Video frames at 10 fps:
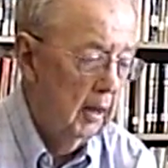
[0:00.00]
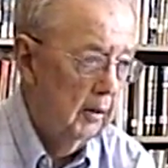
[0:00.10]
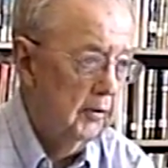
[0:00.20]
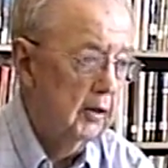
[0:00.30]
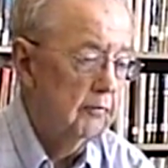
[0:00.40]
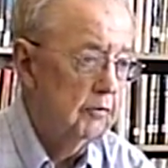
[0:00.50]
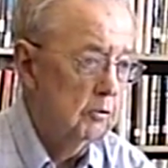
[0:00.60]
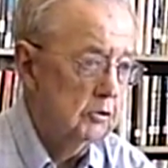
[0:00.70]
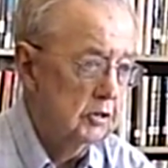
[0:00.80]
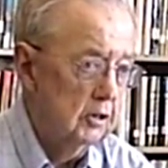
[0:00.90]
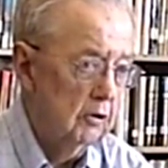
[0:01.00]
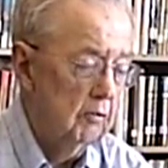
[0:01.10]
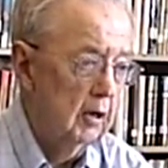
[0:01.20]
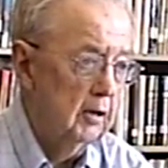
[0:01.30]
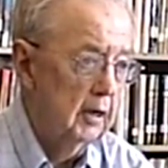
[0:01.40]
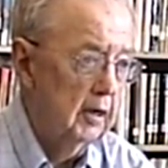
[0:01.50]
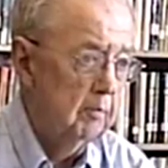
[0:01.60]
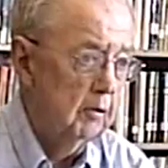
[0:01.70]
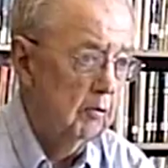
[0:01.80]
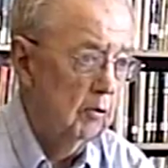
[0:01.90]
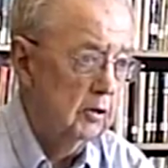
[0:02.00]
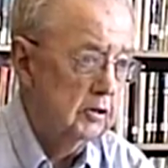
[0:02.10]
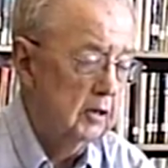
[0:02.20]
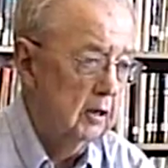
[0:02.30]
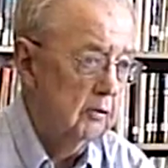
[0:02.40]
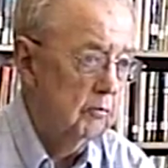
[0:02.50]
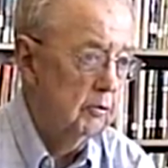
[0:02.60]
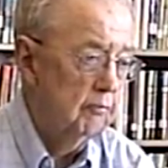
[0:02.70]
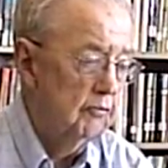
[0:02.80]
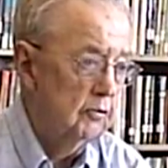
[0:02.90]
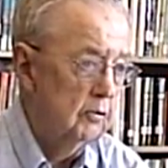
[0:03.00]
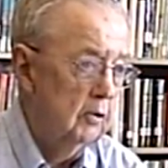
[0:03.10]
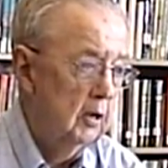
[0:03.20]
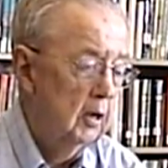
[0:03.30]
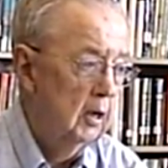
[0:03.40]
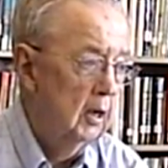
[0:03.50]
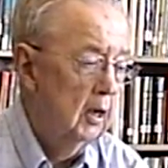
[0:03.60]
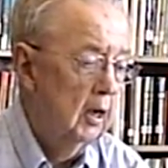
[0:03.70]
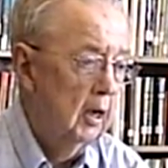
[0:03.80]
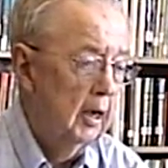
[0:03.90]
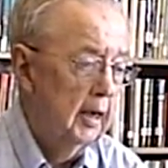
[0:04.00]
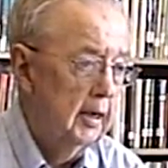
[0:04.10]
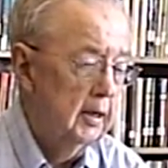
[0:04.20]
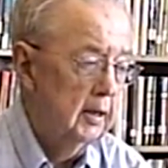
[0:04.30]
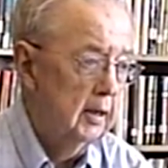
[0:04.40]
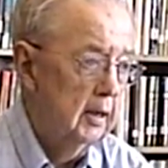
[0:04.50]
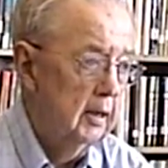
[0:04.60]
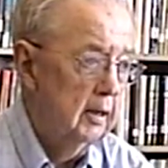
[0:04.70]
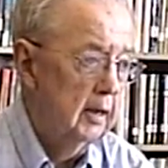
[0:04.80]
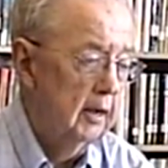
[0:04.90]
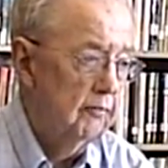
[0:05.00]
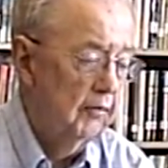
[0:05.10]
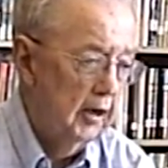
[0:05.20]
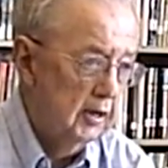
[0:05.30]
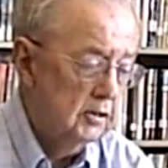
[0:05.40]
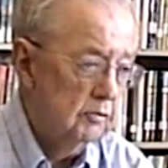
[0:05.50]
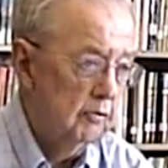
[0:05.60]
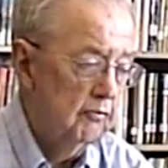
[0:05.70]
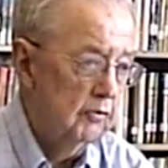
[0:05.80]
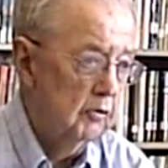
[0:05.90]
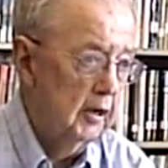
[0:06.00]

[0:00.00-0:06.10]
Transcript: And then if you were still around and hadn't been washed out, we flew in advanced, we flew